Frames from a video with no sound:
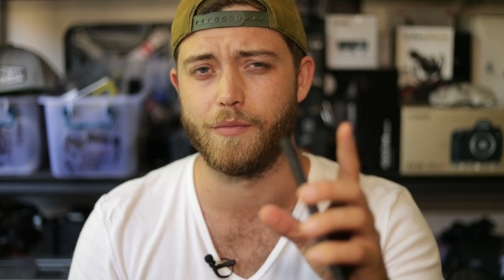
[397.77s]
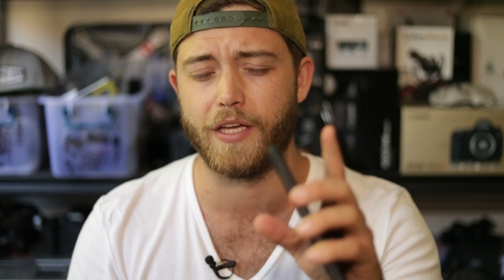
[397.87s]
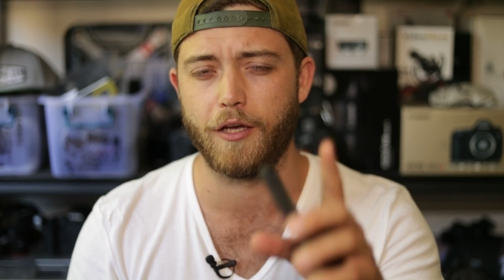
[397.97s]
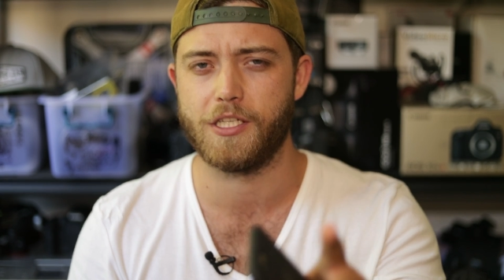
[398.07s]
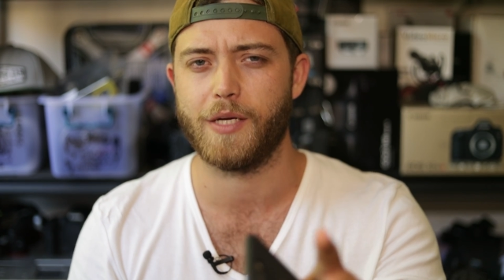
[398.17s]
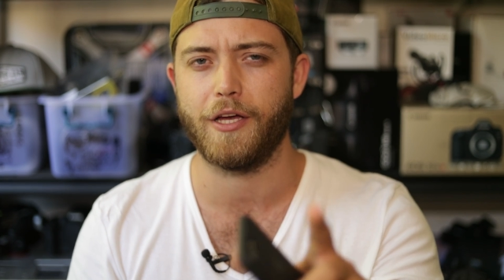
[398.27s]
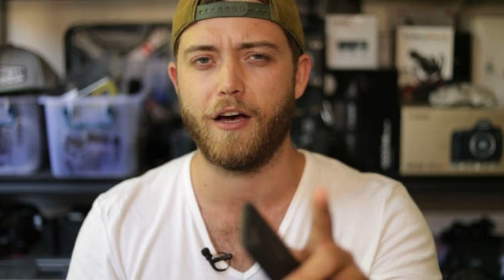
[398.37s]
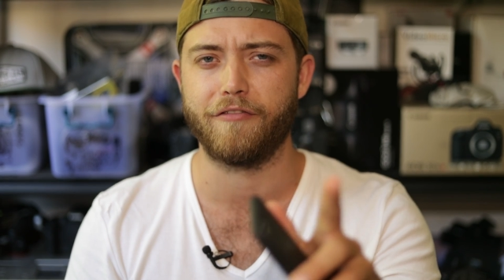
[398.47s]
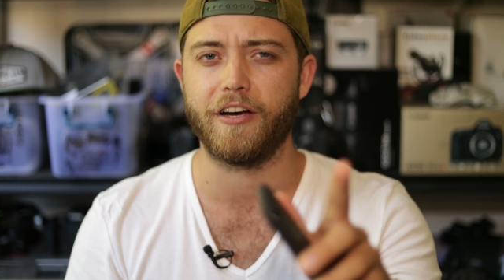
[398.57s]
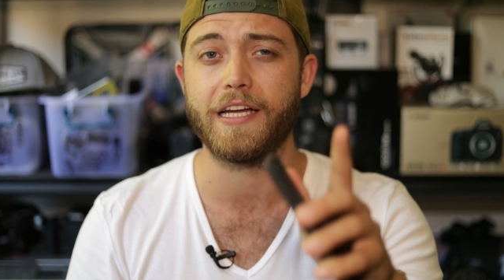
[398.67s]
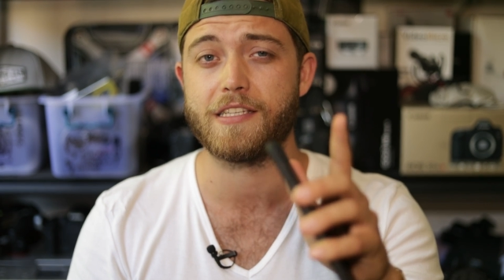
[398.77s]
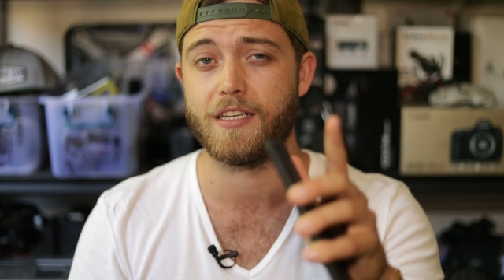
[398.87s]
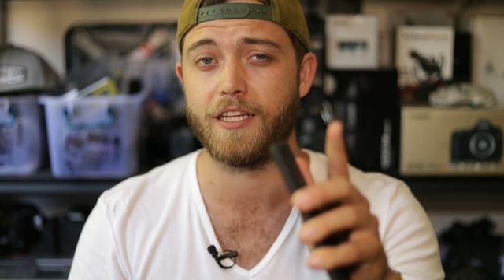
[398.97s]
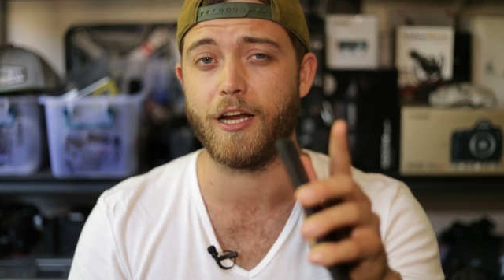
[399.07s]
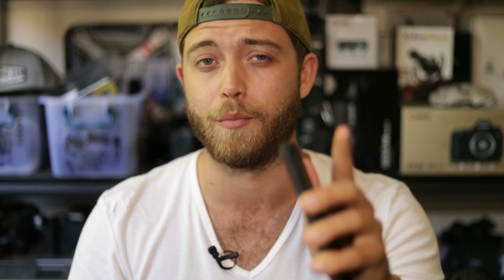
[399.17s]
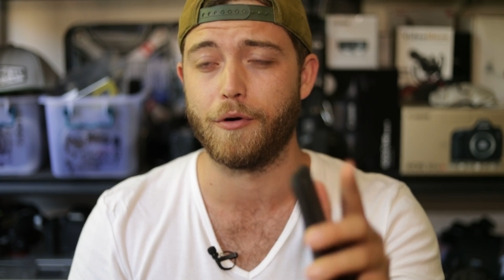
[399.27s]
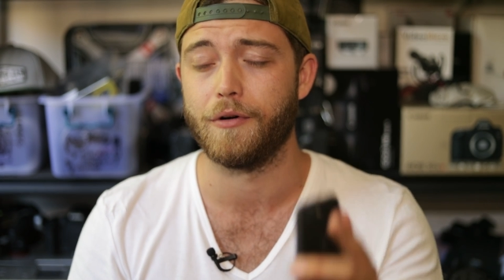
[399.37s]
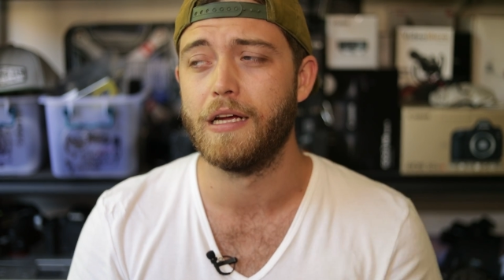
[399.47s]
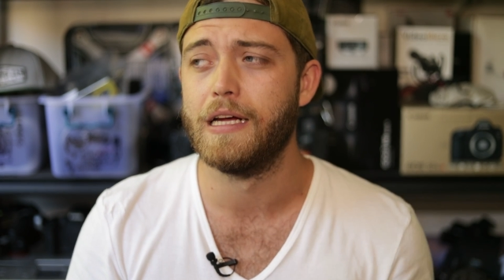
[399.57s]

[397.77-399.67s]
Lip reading: Thank you, JB Hi-Fi at Sydney Airport.